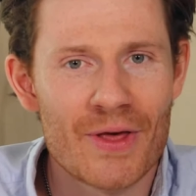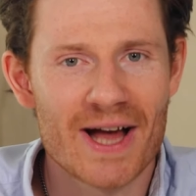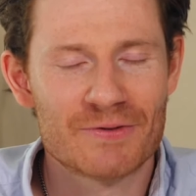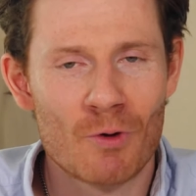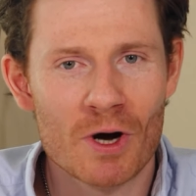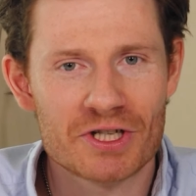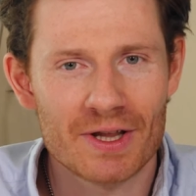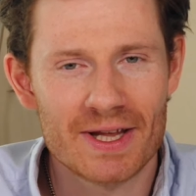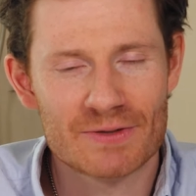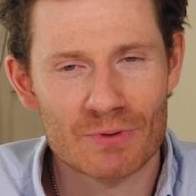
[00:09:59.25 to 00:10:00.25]
Thanks for
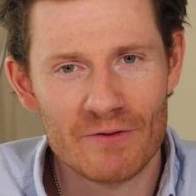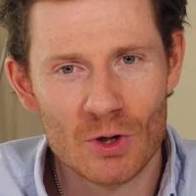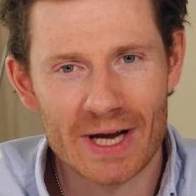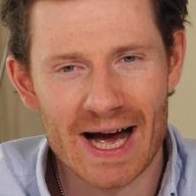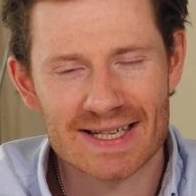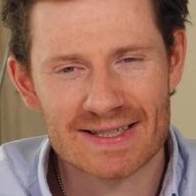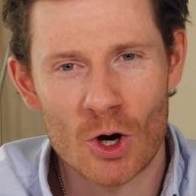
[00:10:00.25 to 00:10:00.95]
watching this review, guys.